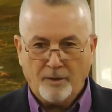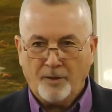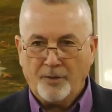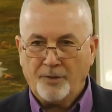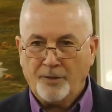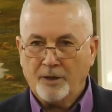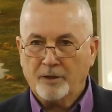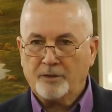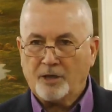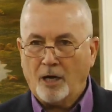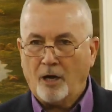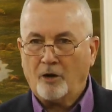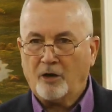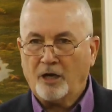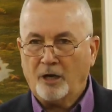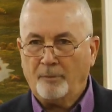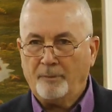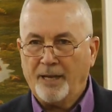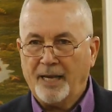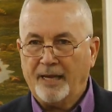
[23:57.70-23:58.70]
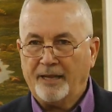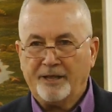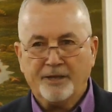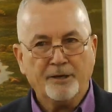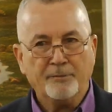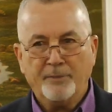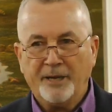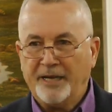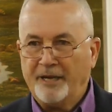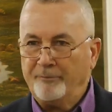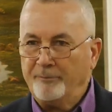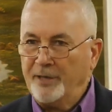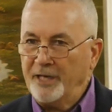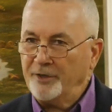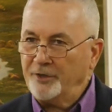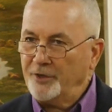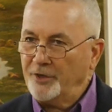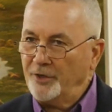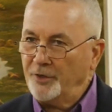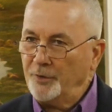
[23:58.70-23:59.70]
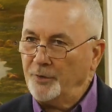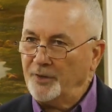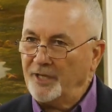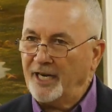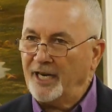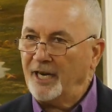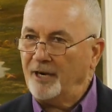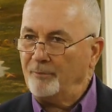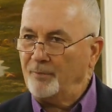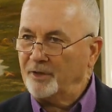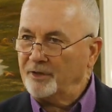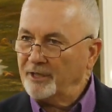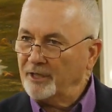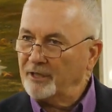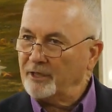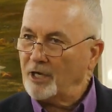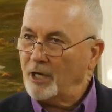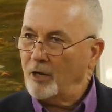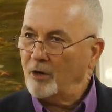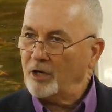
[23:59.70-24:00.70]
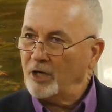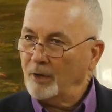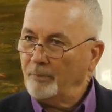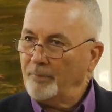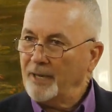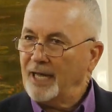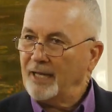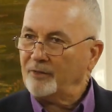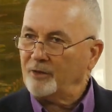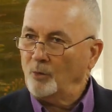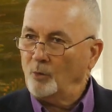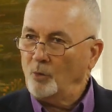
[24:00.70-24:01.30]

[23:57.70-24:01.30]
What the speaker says: they're talking about, there may have been 2 there, but they're talking about the